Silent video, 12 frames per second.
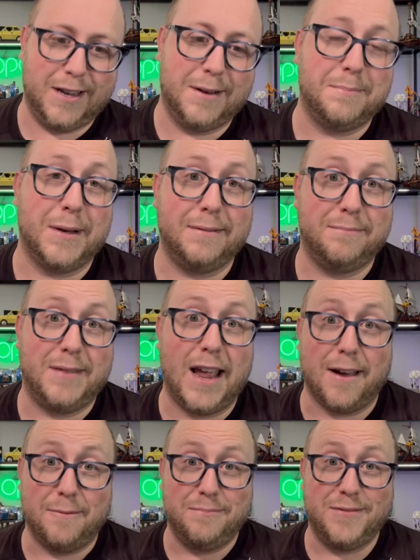it. But
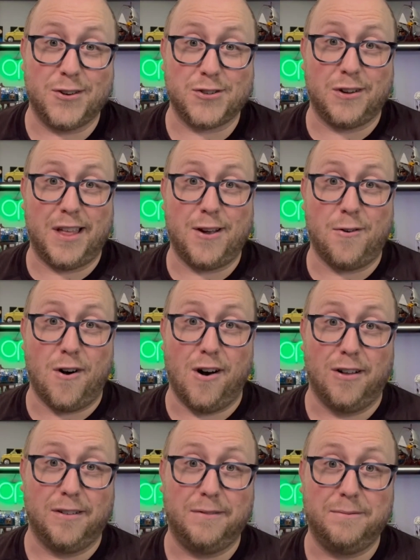yeah, there's our Lego
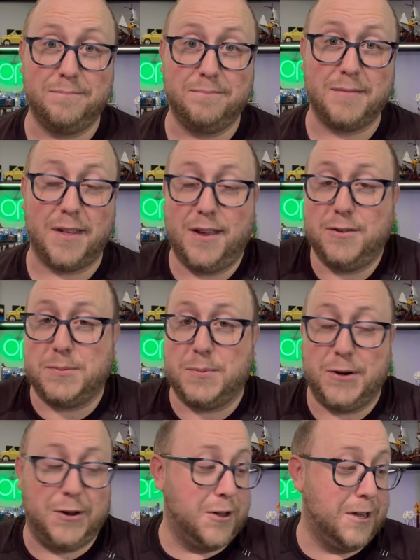haul. I think it was
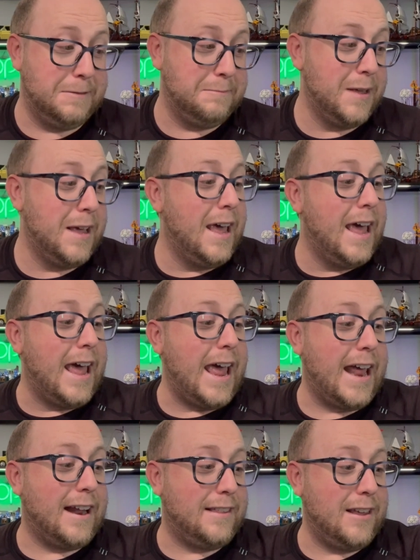pretty good.
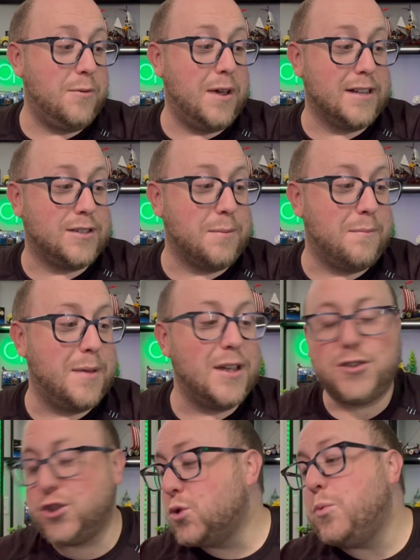And I think we got some
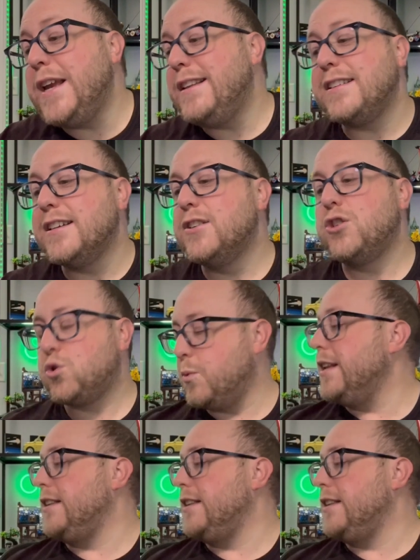sweet, sweet